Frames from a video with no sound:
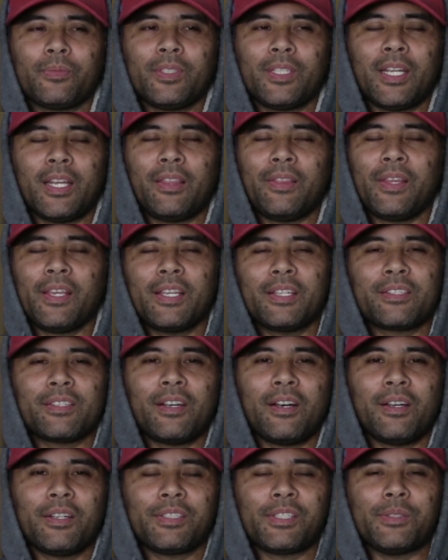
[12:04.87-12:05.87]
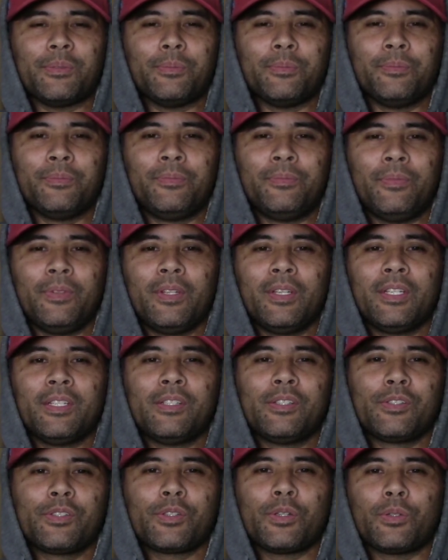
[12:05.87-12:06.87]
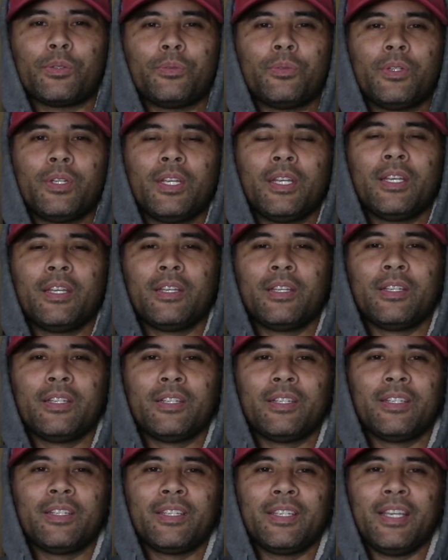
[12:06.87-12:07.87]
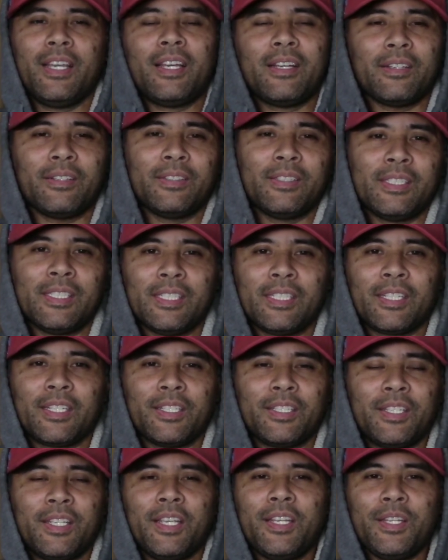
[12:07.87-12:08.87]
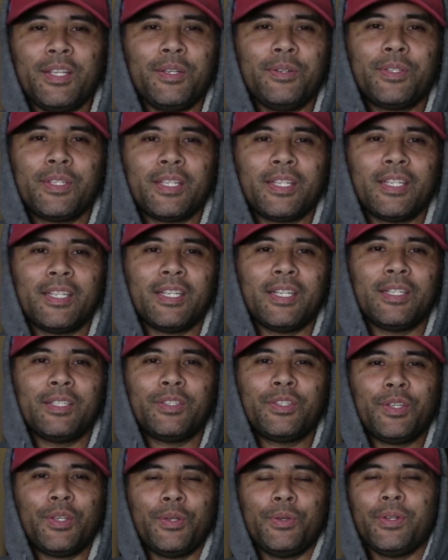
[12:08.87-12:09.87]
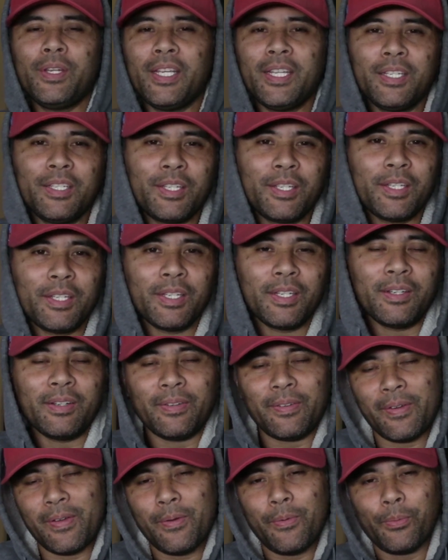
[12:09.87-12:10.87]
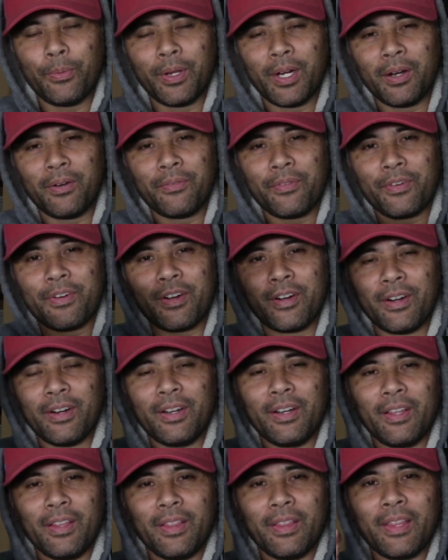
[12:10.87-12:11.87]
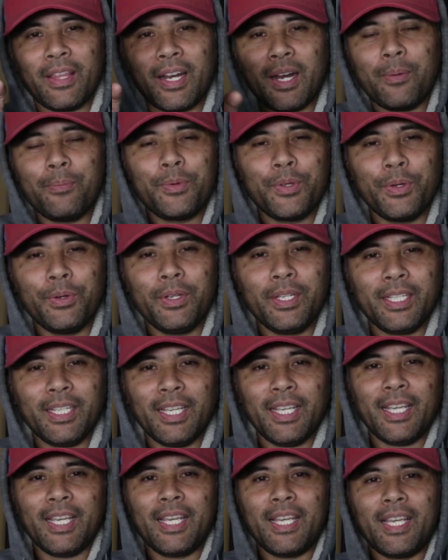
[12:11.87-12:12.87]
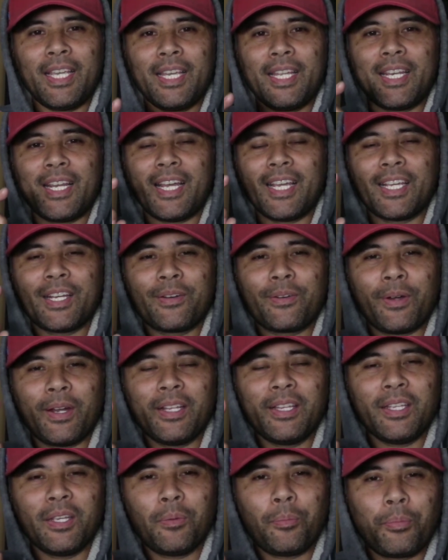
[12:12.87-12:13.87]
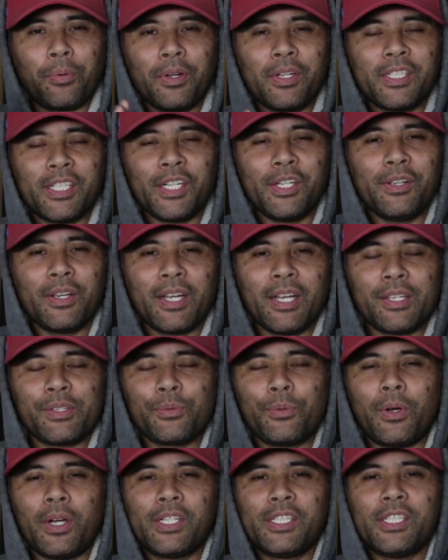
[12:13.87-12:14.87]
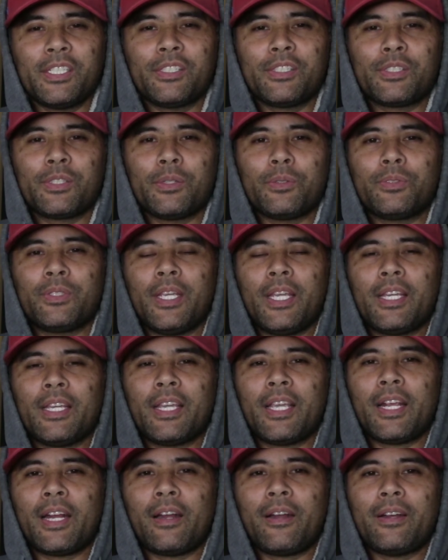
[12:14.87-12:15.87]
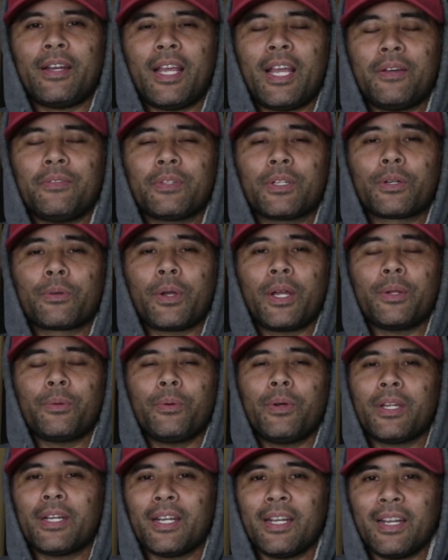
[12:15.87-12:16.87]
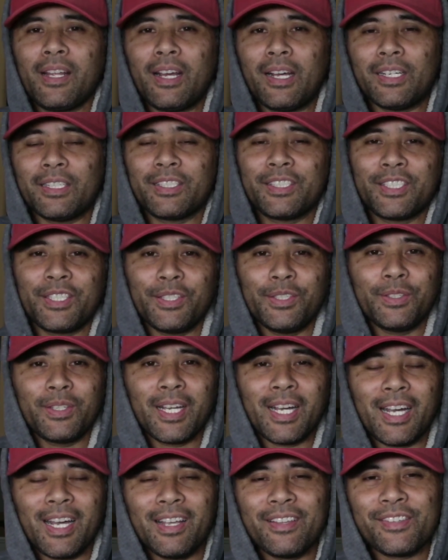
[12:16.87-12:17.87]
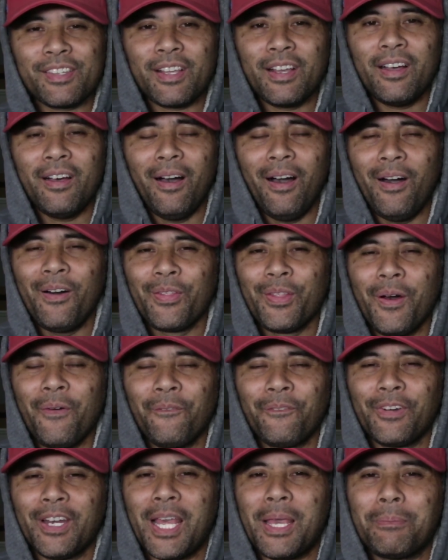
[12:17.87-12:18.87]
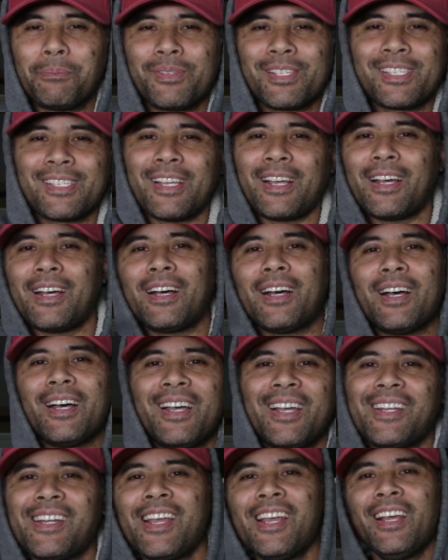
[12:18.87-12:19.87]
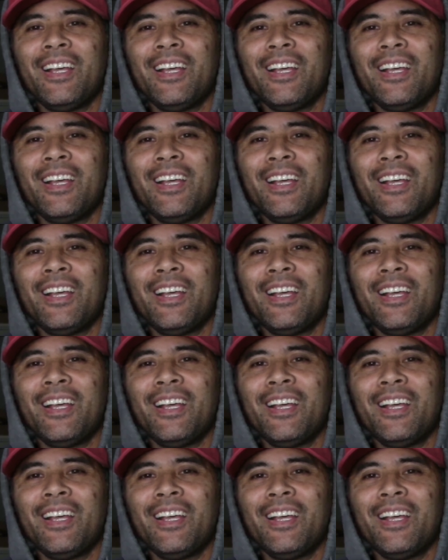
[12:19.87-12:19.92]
I think it's awesome. So yeah, continue to tune in to whatever that I'm doing, and I greatly appreciate you guys watching. So take care and have a great one. I'll see you guys on the flip side.